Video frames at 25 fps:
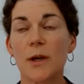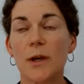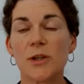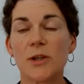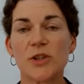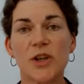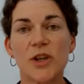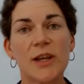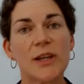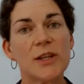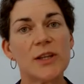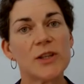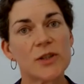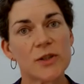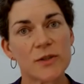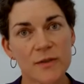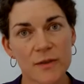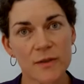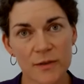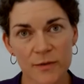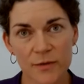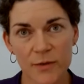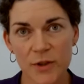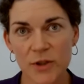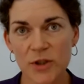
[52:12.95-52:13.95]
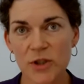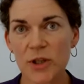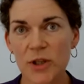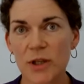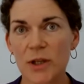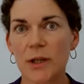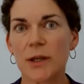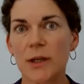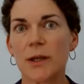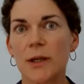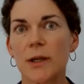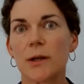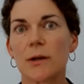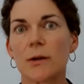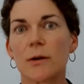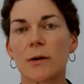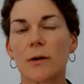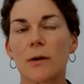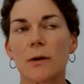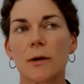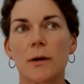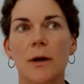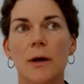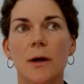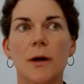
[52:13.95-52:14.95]
changes in fishing
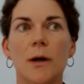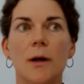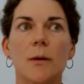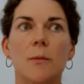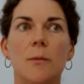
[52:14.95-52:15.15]
gear,